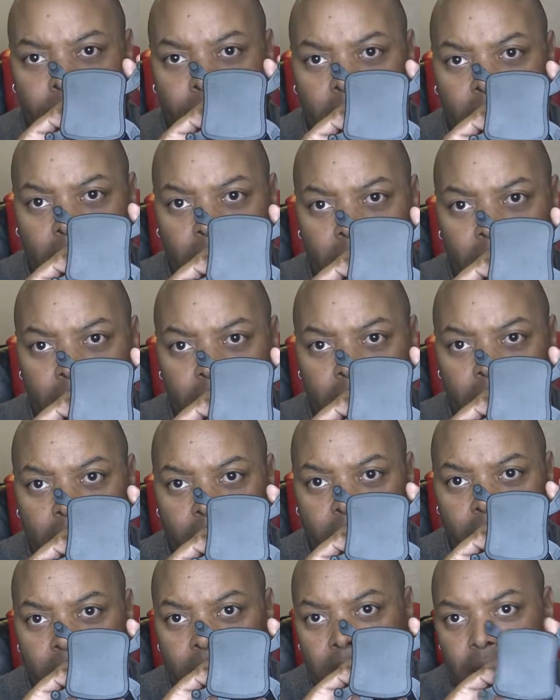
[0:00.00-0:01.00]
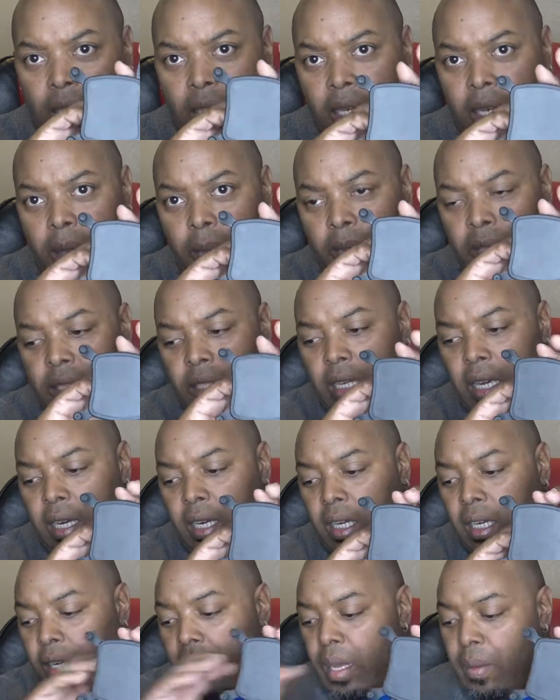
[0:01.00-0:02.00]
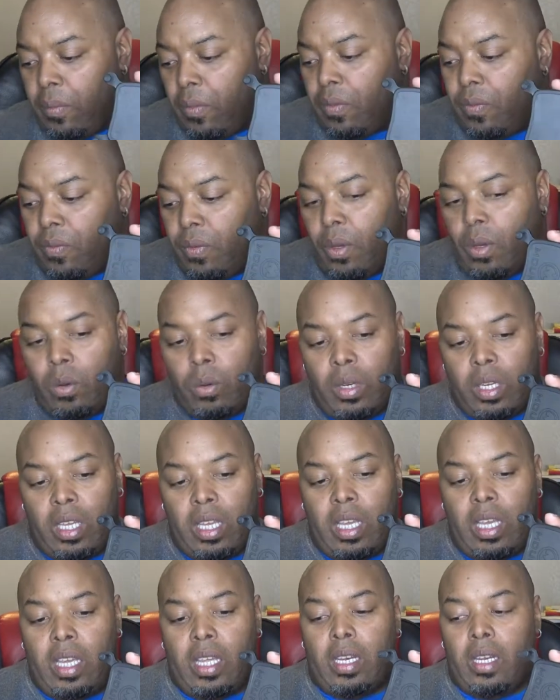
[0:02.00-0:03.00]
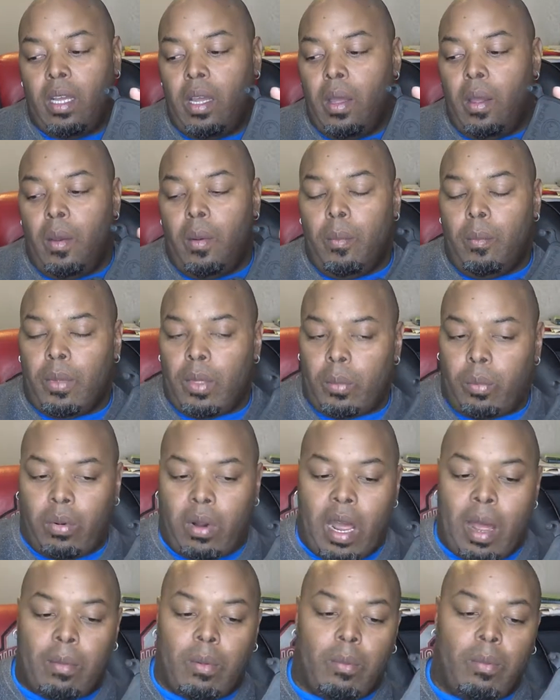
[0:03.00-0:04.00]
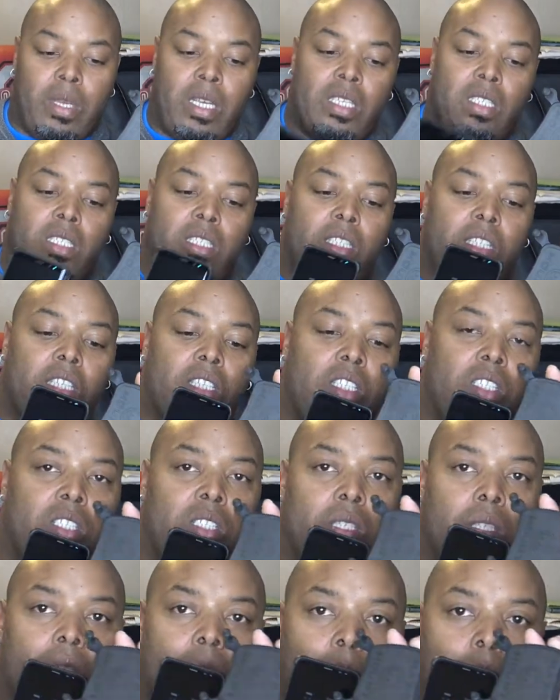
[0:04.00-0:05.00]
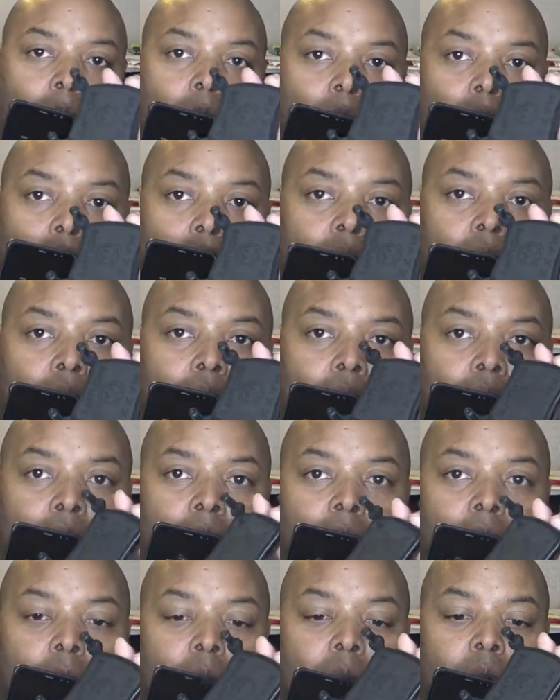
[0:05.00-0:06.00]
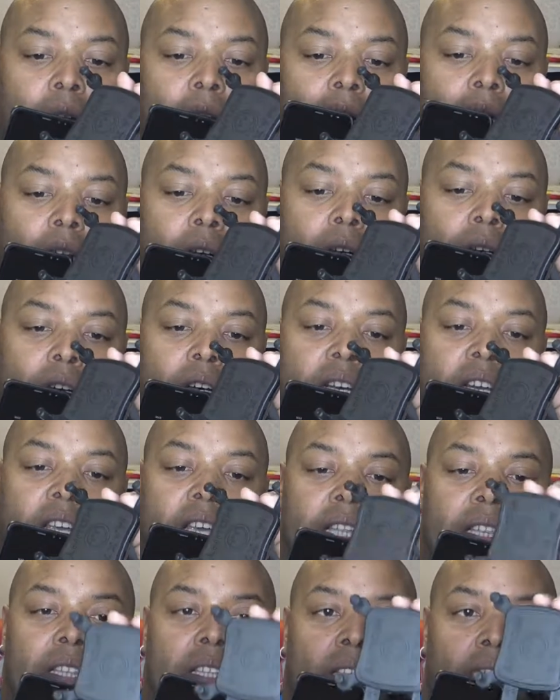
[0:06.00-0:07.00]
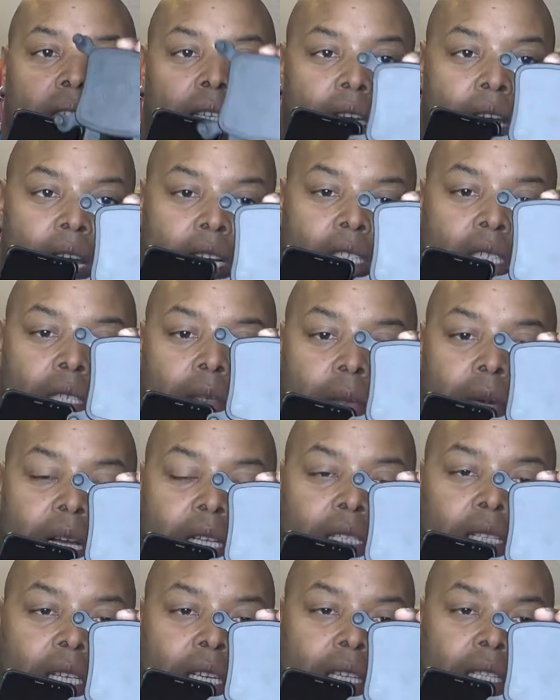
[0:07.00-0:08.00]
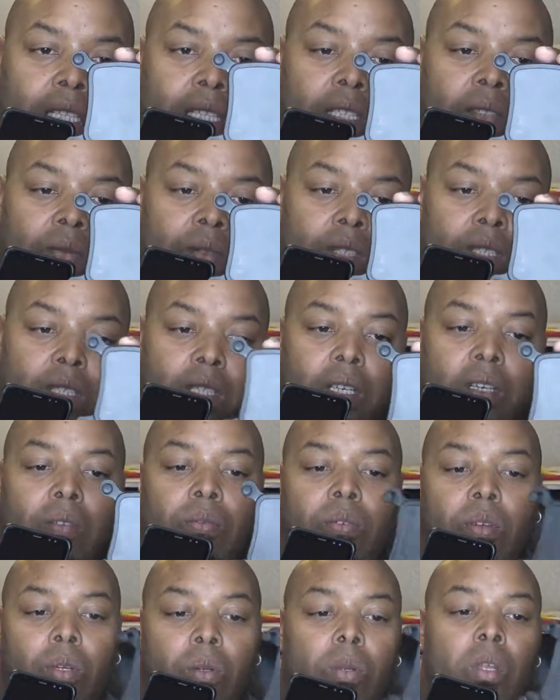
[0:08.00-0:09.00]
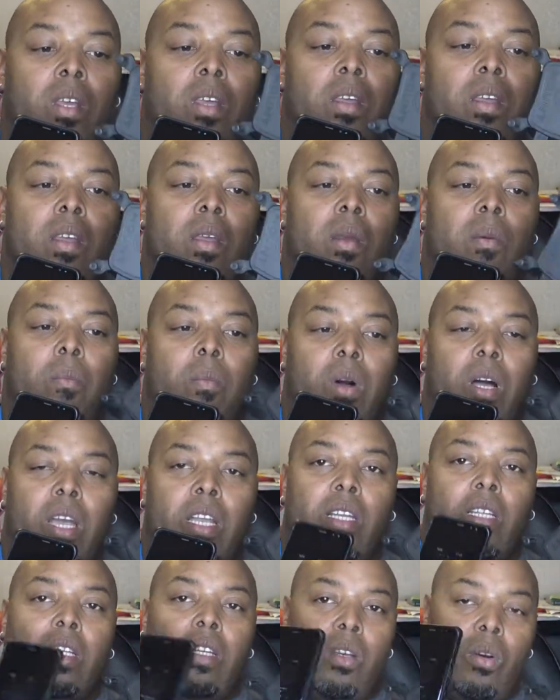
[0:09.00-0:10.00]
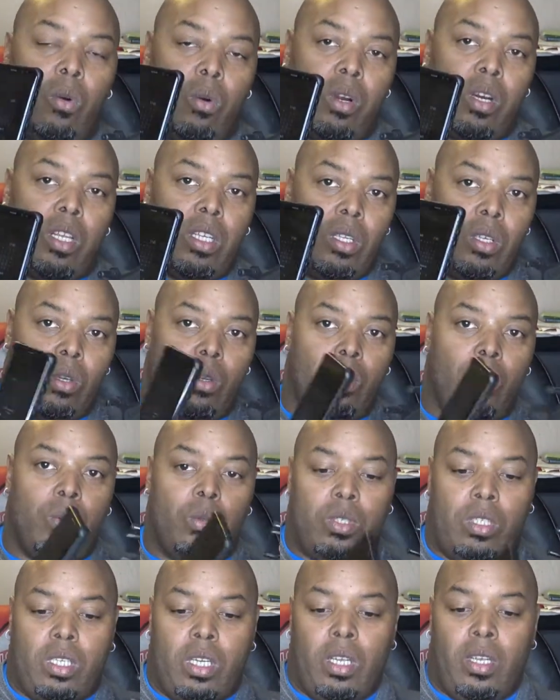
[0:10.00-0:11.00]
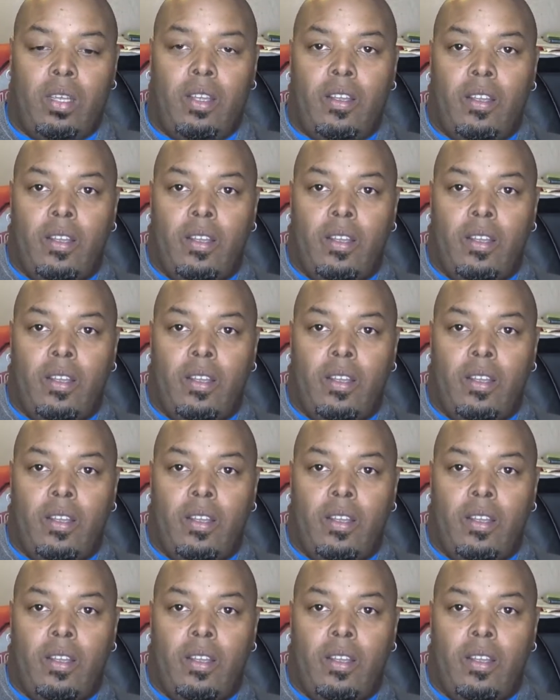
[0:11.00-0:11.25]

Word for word: okay so it is a clamp design to clamp the phone in but the problem is, is this is a support bracket underneath it actually mounts like this for your cell phone but in order to use